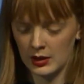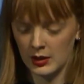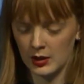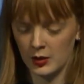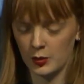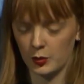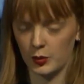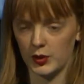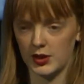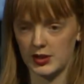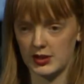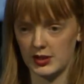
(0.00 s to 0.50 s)

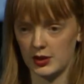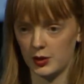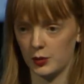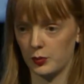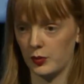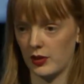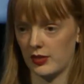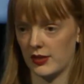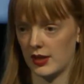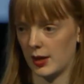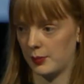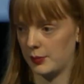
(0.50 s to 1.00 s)
We deal
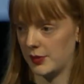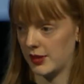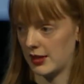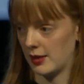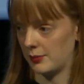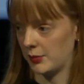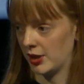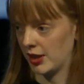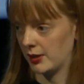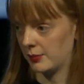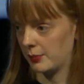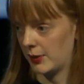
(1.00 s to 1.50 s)
with an
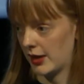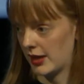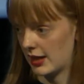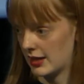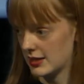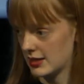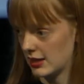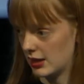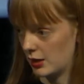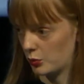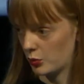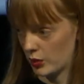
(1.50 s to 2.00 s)
epidemic by
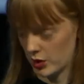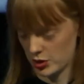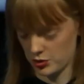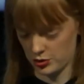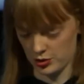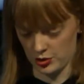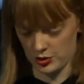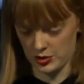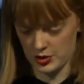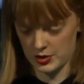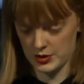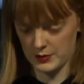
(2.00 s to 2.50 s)
asking
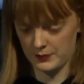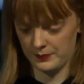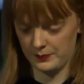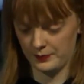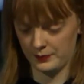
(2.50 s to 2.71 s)
questions.